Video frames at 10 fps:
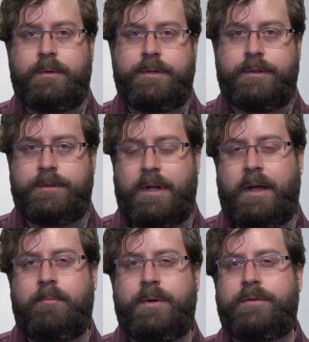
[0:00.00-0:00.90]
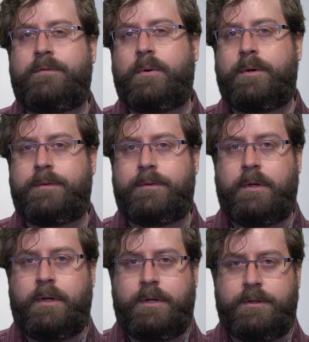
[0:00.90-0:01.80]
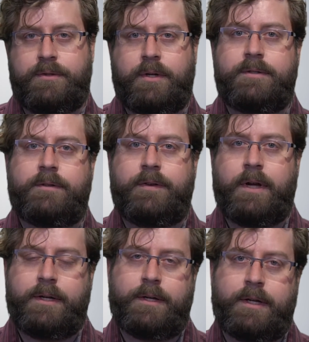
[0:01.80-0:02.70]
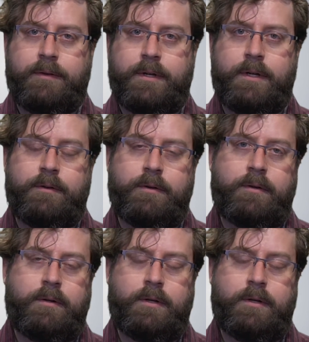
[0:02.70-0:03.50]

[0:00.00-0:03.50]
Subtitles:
which is how much force is justified in a given